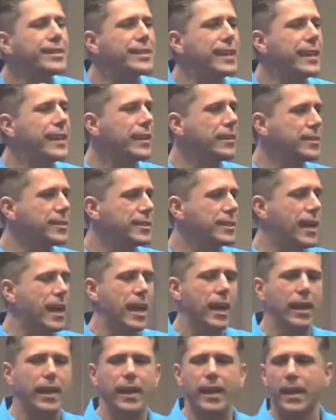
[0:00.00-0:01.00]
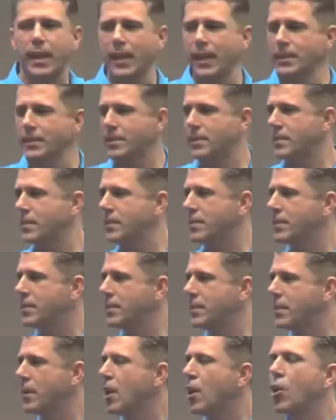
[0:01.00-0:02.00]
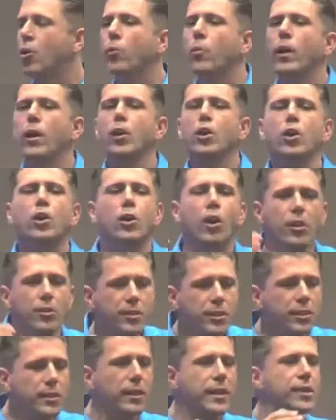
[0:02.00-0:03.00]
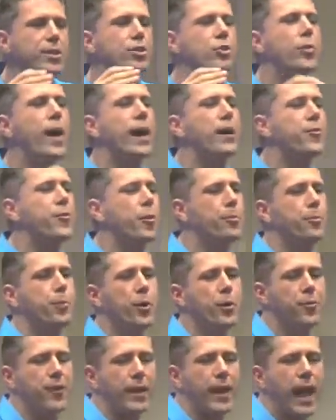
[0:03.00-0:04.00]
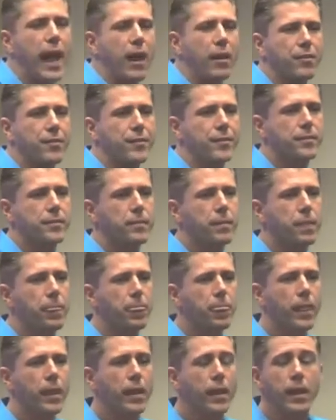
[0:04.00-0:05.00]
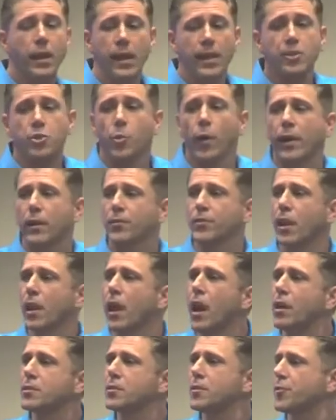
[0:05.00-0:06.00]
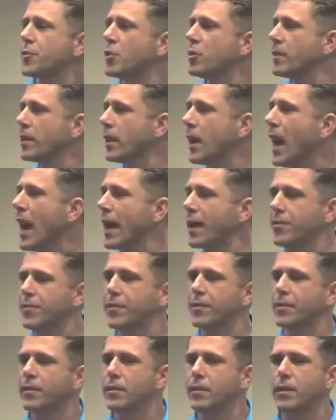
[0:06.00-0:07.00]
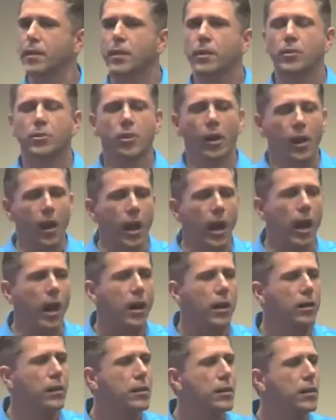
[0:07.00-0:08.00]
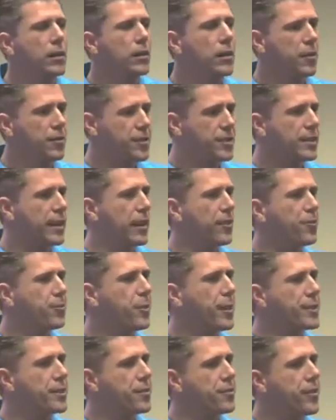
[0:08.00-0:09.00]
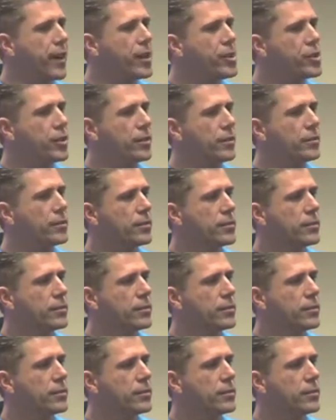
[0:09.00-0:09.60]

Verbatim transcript: single cell in it will constantly strive for perfect health. It's one of the laws of human life, the law of self preservation.